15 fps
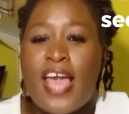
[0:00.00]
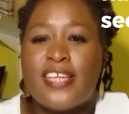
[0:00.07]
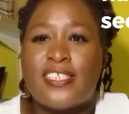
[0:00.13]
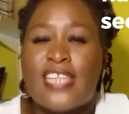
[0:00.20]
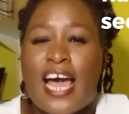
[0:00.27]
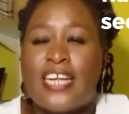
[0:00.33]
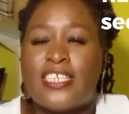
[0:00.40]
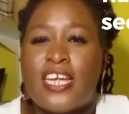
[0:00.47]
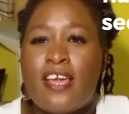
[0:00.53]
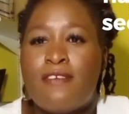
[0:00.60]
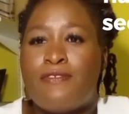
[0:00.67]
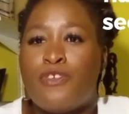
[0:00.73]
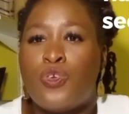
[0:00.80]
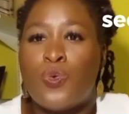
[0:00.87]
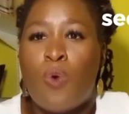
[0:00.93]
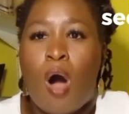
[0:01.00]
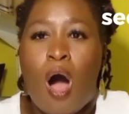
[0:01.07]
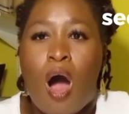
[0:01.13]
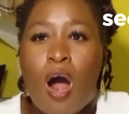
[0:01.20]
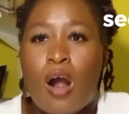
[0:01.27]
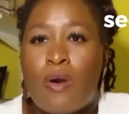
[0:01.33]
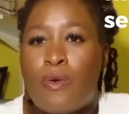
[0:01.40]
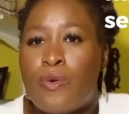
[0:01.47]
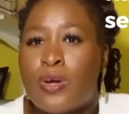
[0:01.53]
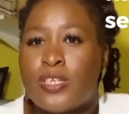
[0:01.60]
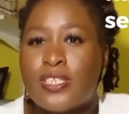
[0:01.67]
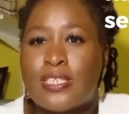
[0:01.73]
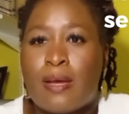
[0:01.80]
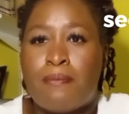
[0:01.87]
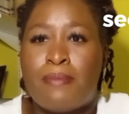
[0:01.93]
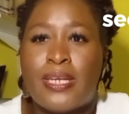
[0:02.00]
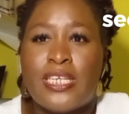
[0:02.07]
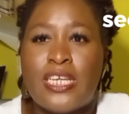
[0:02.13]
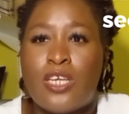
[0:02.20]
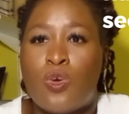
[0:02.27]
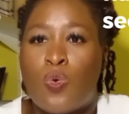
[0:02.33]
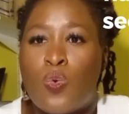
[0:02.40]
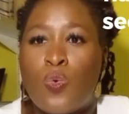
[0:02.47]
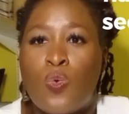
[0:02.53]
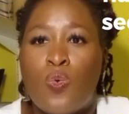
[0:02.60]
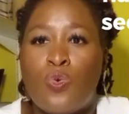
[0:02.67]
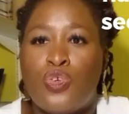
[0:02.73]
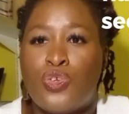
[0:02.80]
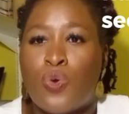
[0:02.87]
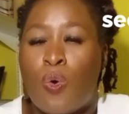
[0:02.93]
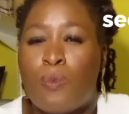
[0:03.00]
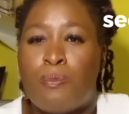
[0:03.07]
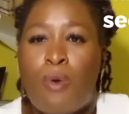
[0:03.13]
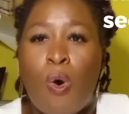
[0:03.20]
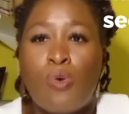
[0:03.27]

is that if you are somebody who, you know,